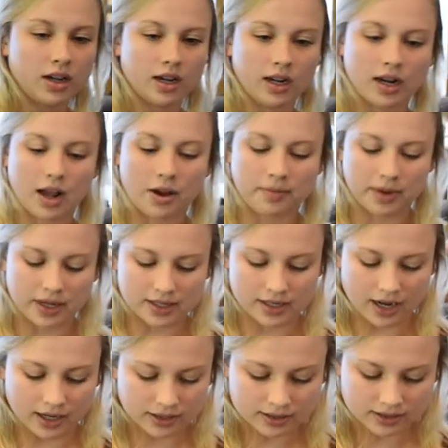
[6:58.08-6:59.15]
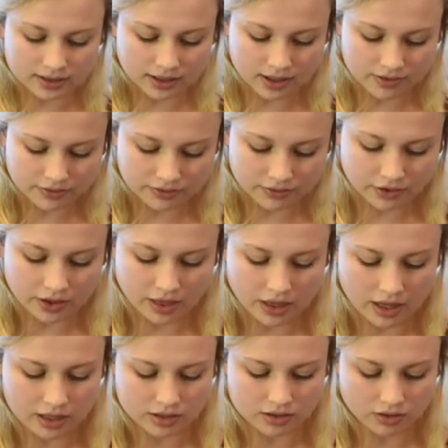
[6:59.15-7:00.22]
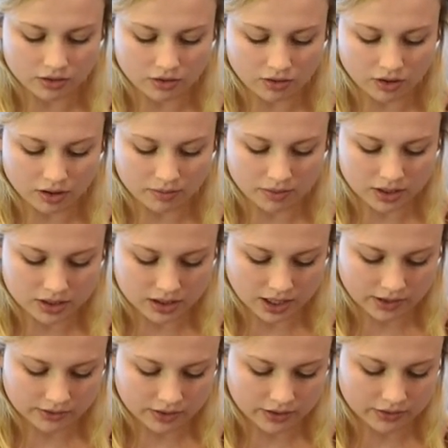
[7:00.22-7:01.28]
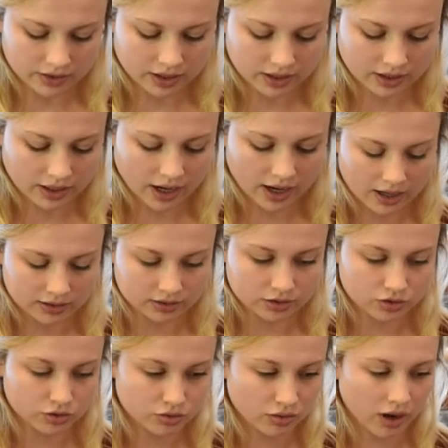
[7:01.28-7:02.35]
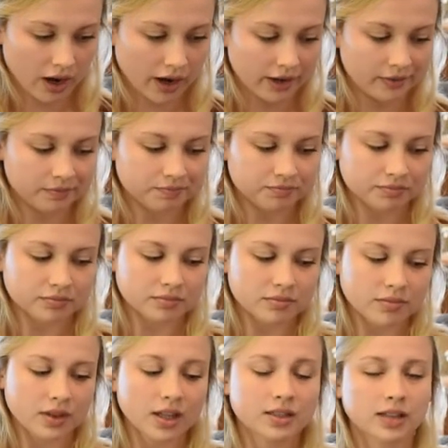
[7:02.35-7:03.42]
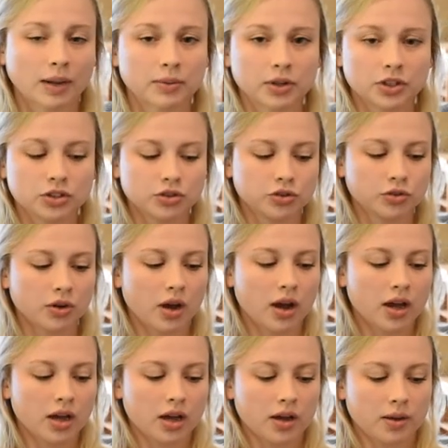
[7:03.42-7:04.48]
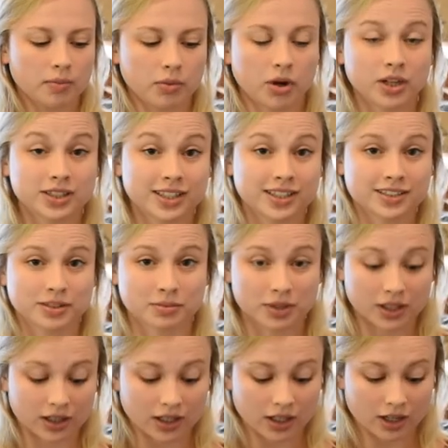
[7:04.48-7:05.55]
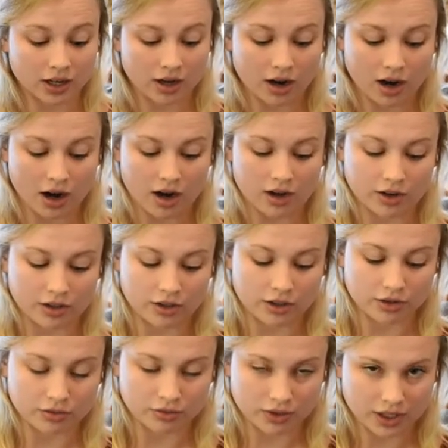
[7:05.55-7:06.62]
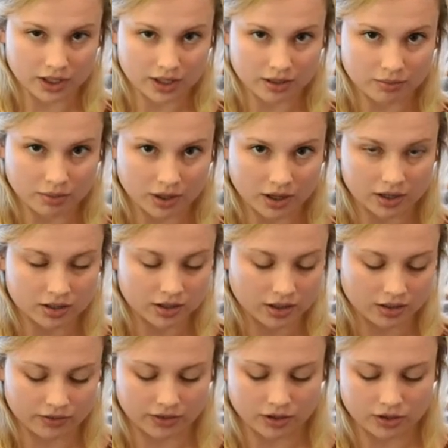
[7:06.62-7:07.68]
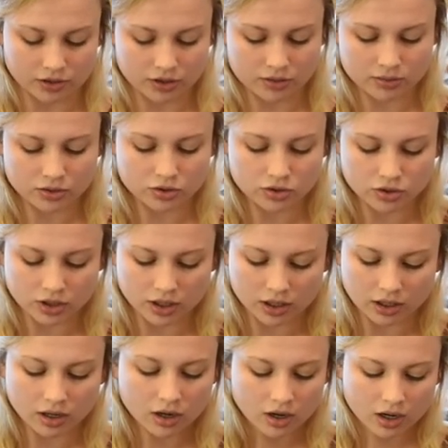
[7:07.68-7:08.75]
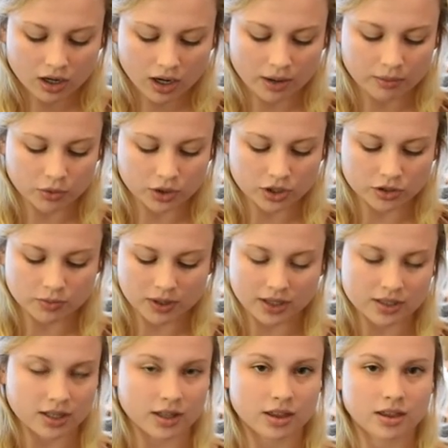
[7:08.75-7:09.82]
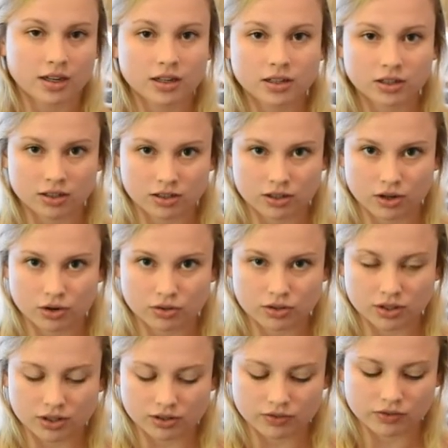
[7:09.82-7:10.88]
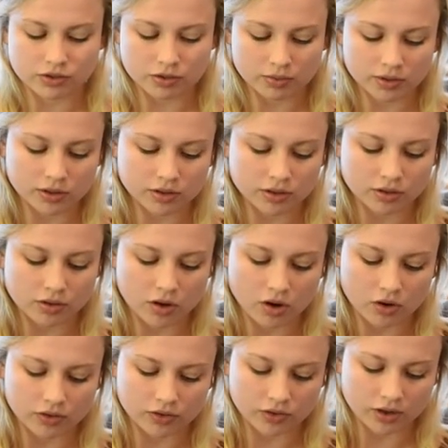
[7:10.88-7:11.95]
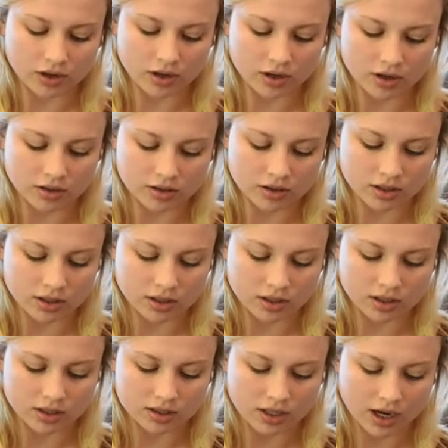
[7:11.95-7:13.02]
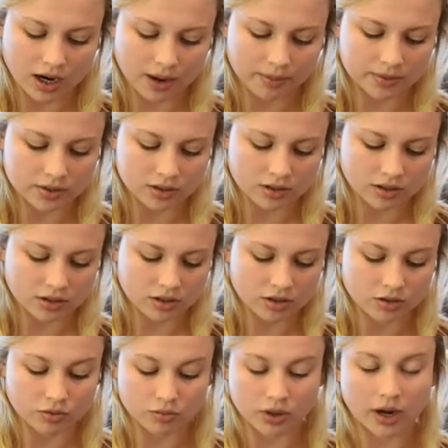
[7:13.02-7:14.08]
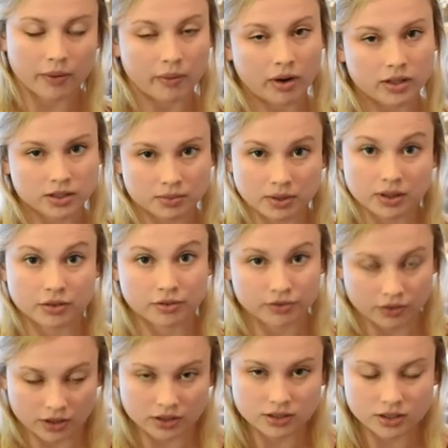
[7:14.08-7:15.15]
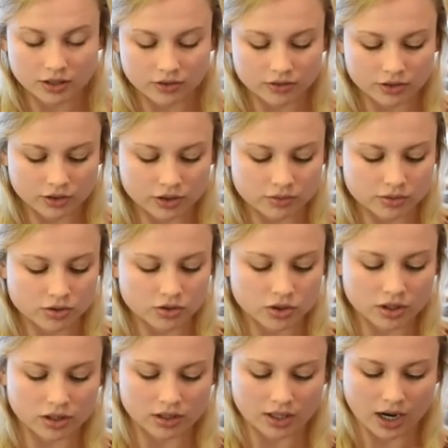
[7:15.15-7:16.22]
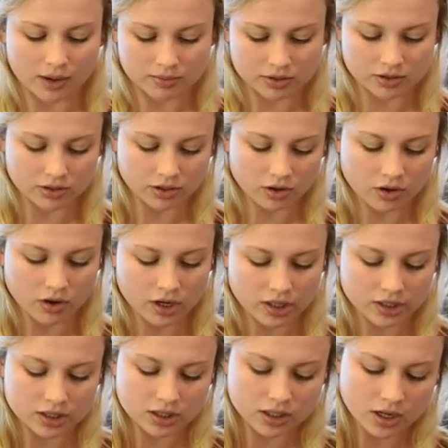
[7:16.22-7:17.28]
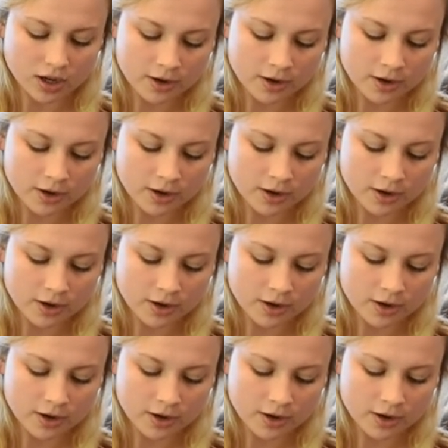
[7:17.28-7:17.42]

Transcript: And now my next step for this ornament, after everything has dried, I'm going to put some glitter on the green part of the Christmas tree. I'm going to paint a thin coat of super glue over the tops, or what I want to be the front of the Christmas tree, the tops of the corks,